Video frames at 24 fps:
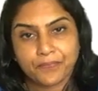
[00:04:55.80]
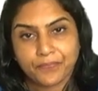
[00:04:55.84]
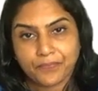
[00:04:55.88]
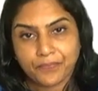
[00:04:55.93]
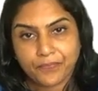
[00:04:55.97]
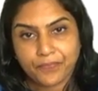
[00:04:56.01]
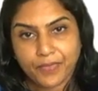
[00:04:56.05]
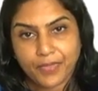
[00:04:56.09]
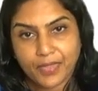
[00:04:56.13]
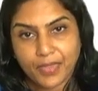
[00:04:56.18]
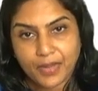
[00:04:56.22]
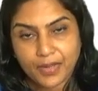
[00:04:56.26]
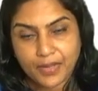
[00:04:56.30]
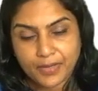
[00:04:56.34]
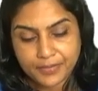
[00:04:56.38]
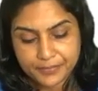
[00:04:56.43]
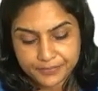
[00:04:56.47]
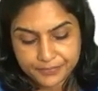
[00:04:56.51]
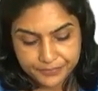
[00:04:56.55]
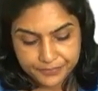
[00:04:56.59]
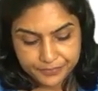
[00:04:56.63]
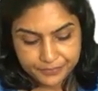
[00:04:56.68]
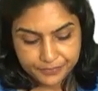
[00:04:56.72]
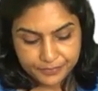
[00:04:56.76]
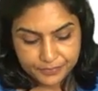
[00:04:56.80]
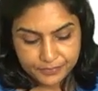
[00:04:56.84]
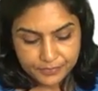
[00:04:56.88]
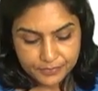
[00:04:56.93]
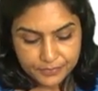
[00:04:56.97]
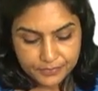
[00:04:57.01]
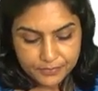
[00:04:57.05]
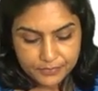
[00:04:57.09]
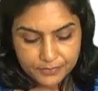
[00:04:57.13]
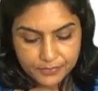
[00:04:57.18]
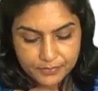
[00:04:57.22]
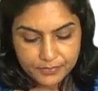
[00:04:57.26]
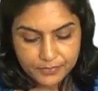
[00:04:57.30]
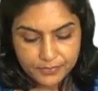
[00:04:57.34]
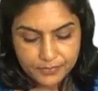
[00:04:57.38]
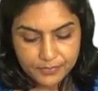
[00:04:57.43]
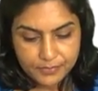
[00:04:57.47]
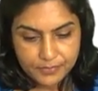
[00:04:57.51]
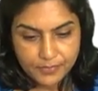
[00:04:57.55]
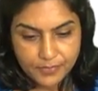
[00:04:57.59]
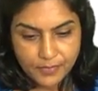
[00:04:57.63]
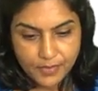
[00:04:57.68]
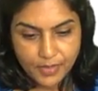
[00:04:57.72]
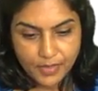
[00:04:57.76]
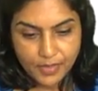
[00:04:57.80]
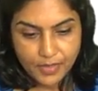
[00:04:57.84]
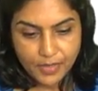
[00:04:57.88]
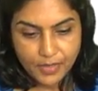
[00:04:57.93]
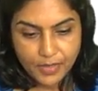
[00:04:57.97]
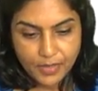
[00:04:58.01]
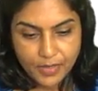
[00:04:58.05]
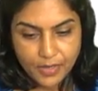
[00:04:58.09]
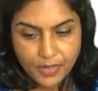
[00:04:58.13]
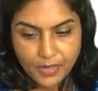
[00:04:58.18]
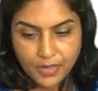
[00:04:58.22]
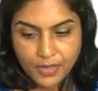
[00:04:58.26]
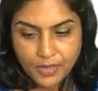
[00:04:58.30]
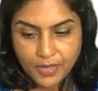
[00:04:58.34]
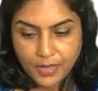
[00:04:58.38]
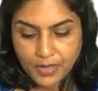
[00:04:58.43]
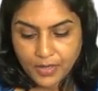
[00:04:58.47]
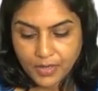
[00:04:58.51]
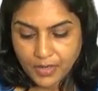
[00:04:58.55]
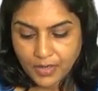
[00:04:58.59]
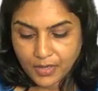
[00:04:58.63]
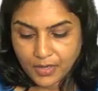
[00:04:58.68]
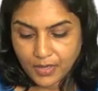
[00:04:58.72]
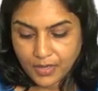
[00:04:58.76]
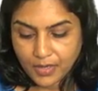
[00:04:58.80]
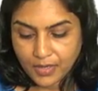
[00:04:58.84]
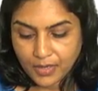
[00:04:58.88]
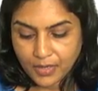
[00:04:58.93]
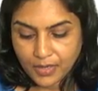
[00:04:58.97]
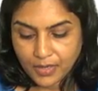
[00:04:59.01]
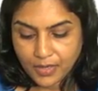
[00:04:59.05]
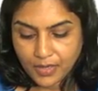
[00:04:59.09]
[no speech]